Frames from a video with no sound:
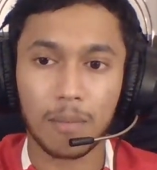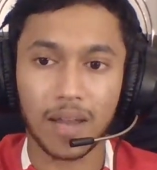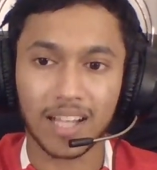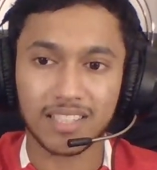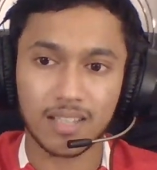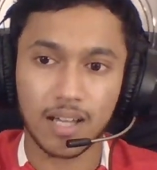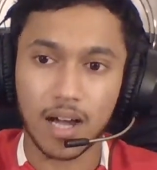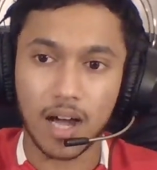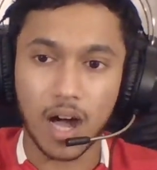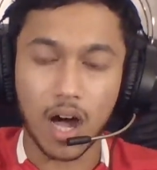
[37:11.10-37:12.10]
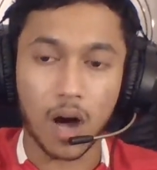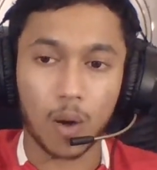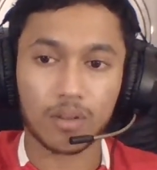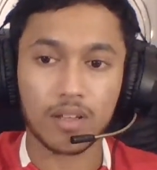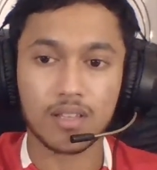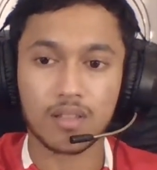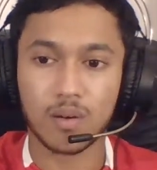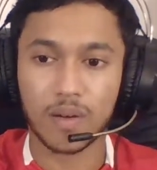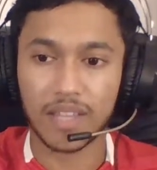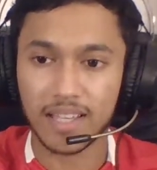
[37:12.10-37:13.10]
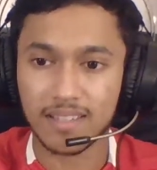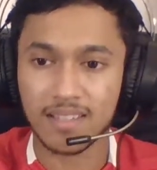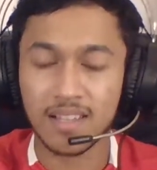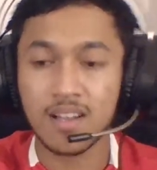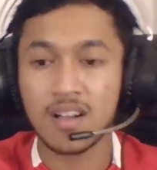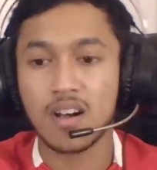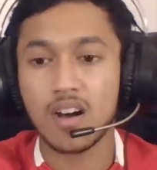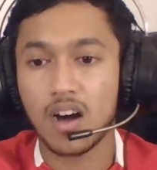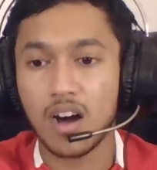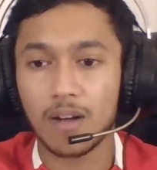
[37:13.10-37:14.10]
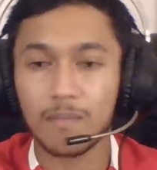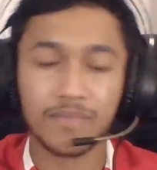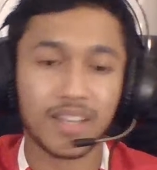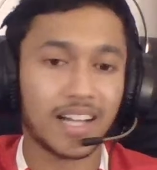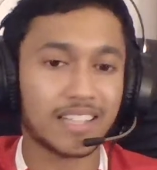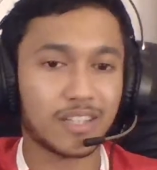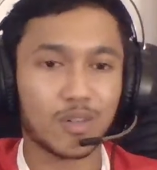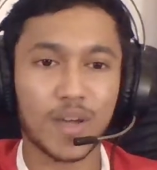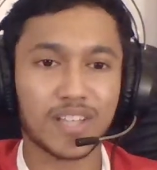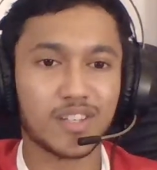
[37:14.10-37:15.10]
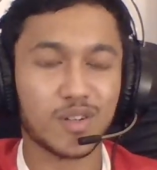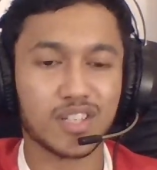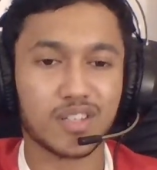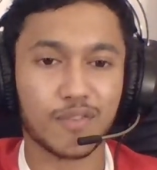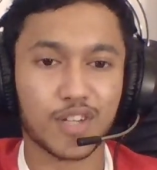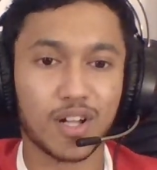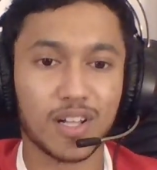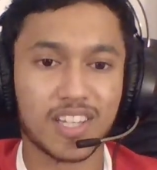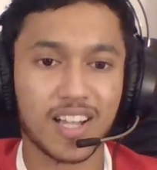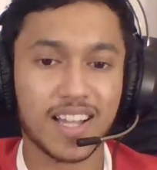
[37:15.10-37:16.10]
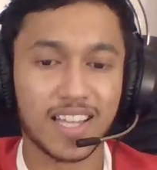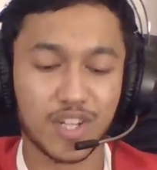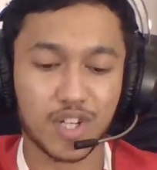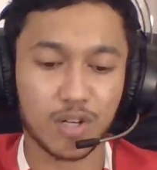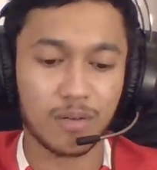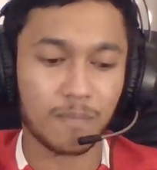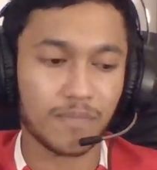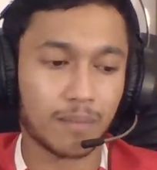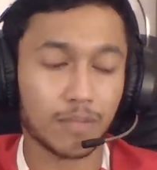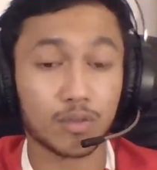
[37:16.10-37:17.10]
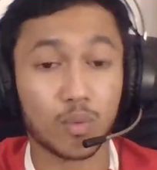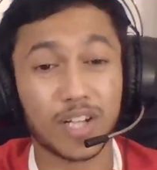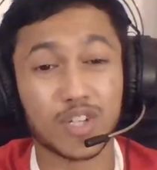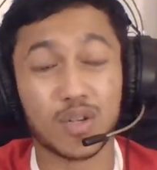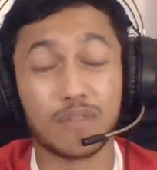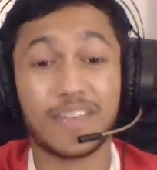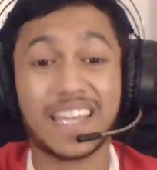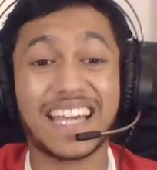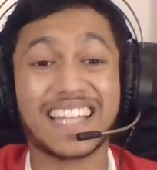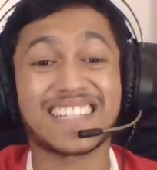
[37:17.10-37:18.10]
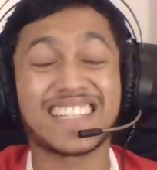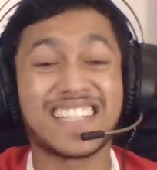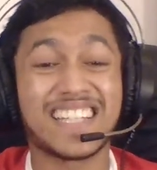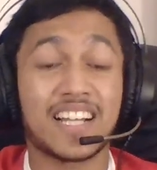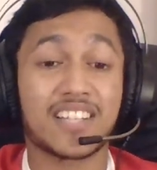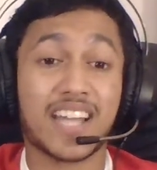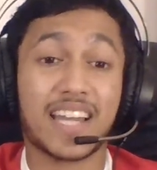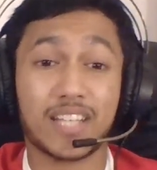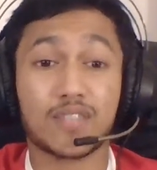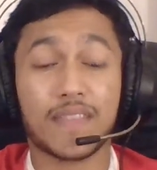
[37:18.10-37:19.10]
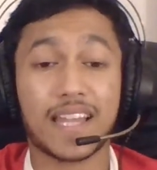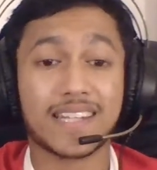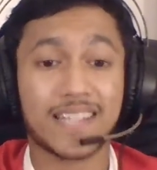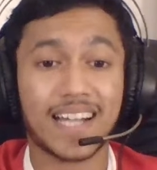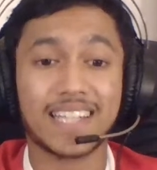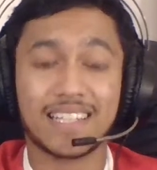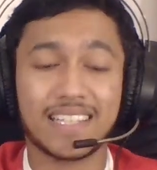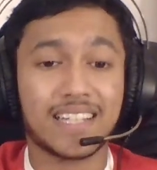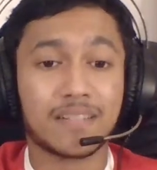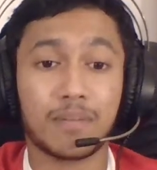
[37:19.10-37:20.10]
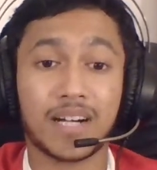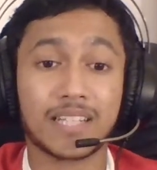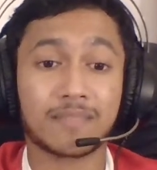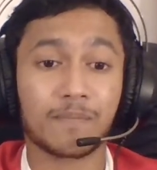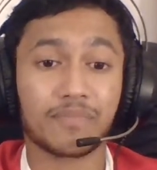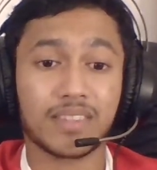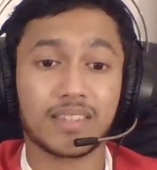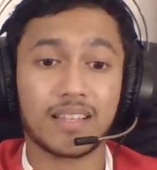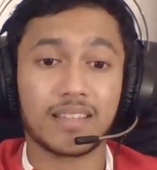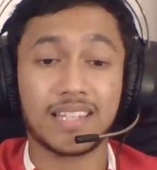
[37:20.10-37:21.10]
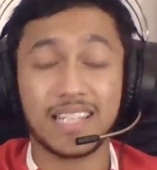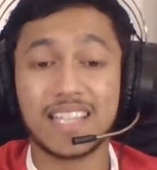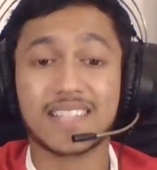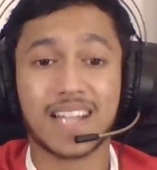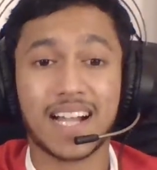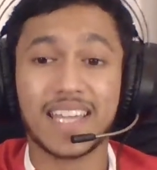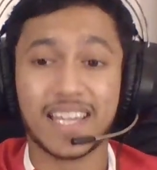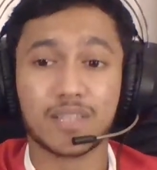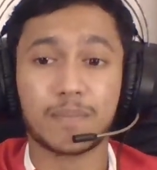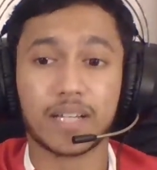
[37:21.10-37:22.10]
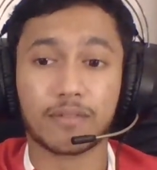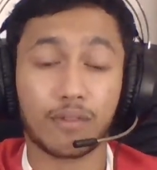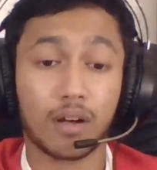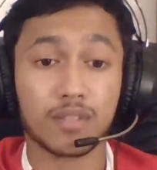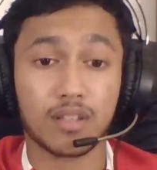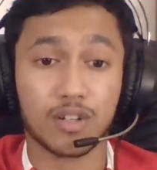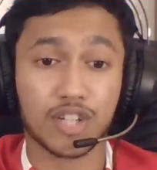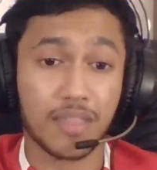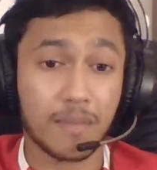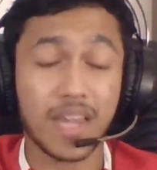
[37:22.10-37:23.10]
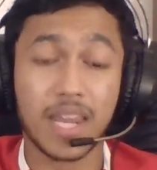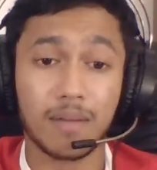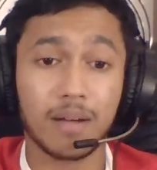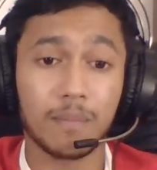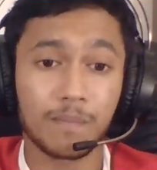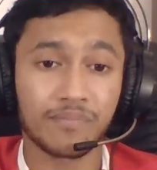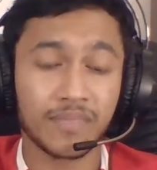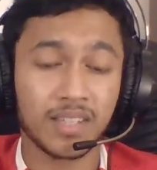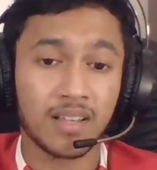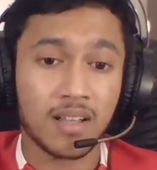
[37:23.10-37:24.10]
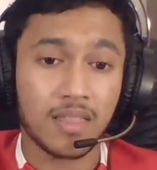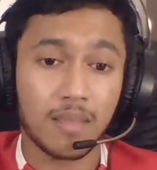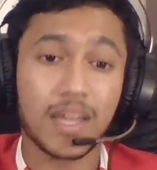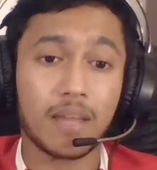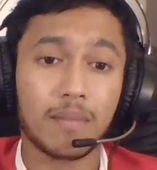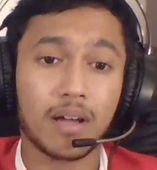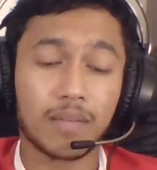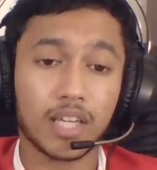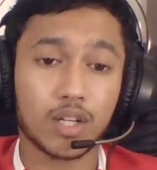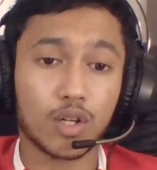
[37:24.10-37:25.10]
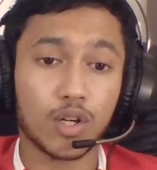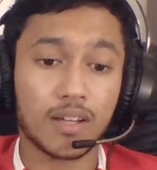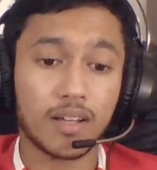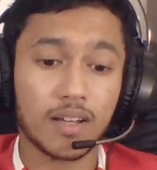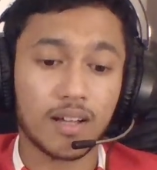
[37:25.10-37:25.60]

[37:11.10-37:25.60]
blast out. So yes, I think no excuses for Solskjaer. He should. I'm not quite sure if he can challenge for that title yet, but the least I expect from Solskjaer, the minimum he could